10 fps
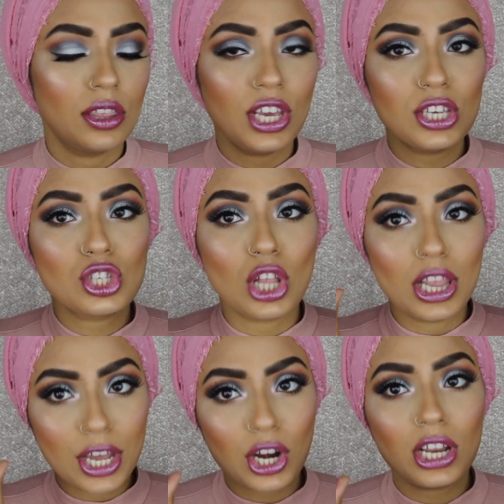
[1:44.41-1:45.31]
These
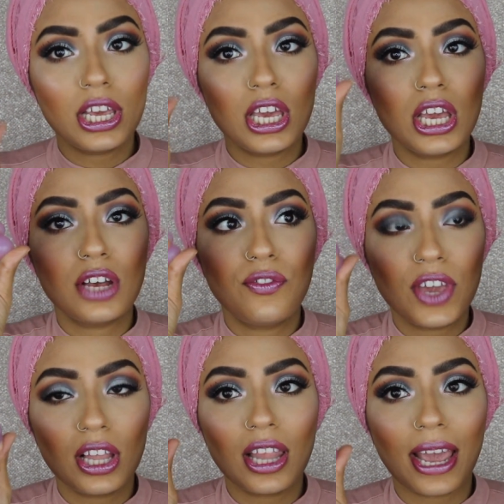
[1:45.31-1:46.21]
literally
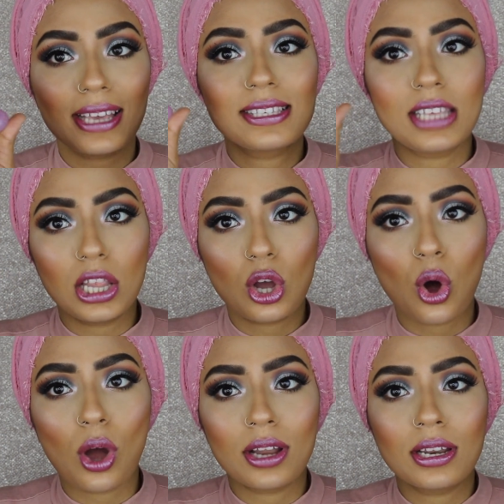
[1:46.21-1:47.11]
feel like
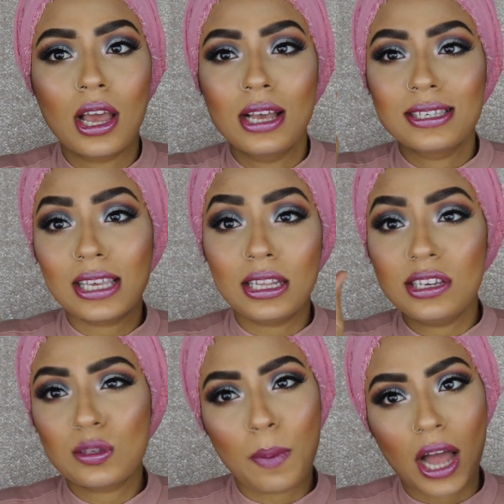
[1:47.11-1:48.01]
silicone
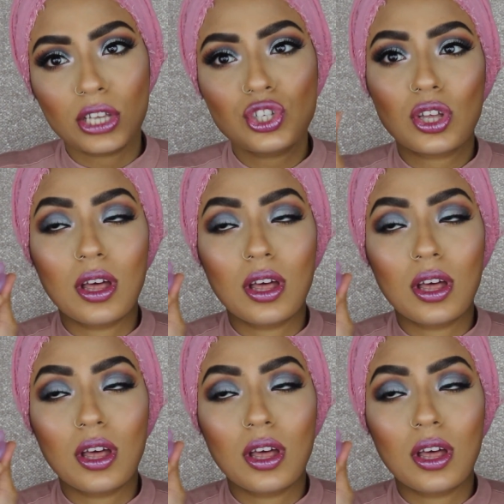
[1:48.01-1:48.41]
silly sponge,